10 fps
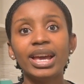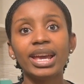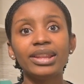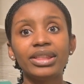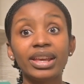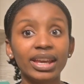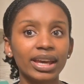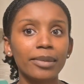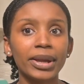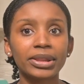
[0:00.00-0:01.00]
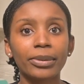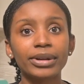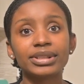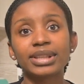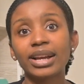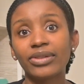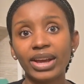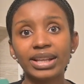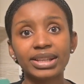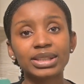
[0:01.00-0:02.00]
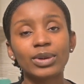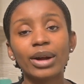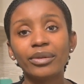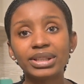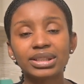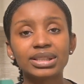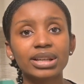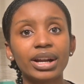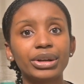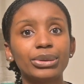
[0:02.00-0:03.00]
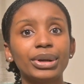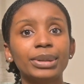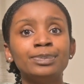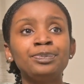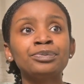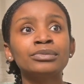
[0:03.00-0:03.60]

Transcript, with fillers: and then to make the purchase like that. That's what I recently started doing.